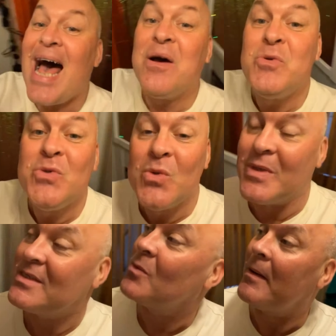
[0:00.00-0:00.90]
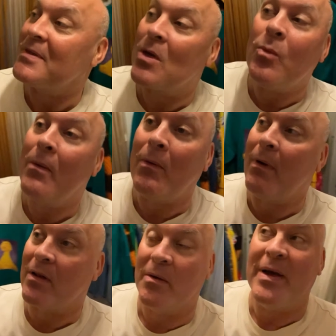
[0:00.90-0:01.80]
how do you do winter wabbers and wabba
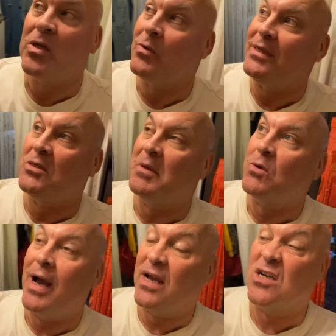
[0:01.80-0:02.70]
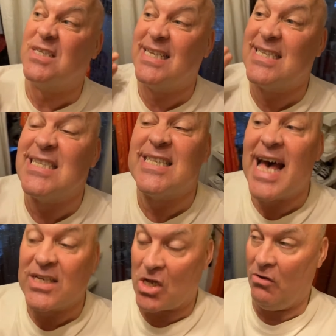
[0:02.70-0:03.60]
welcome? I don't need to be quiet because it isn't
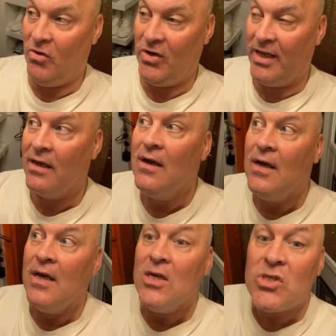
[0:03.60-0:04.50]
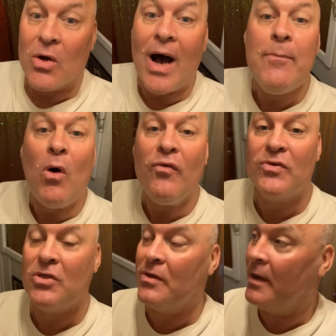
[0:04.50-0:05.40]
that early. So I'm
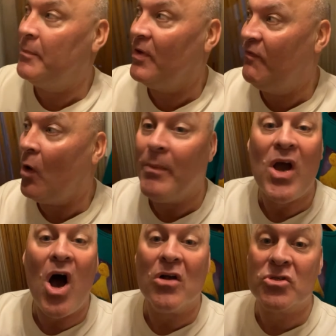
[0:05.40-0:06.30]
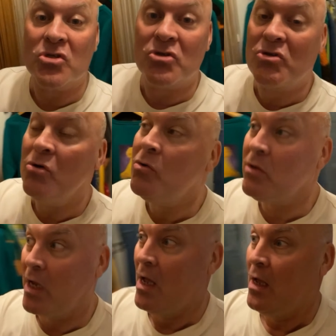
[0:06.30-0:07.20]
off to a performing arts
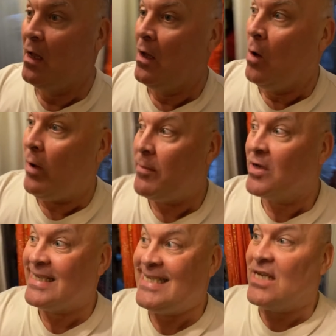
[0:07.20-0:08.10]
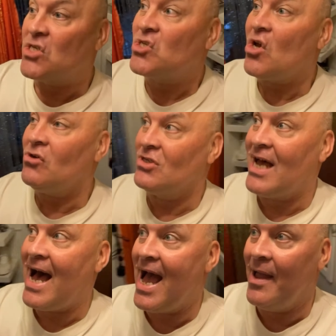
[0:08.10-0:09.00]
school where I'm going to see
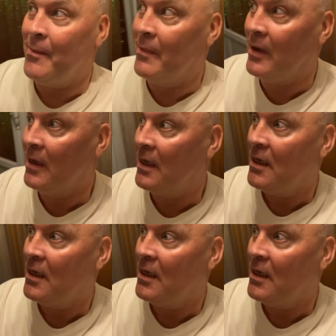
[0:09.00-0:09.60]
Sondheim.